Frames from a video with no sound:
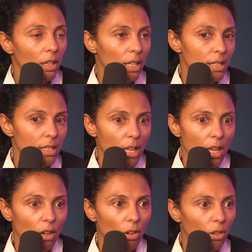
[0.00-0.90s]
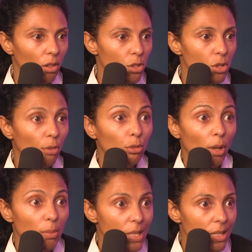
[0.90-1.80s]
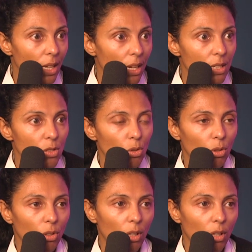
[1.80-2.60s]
let's say, a software business or...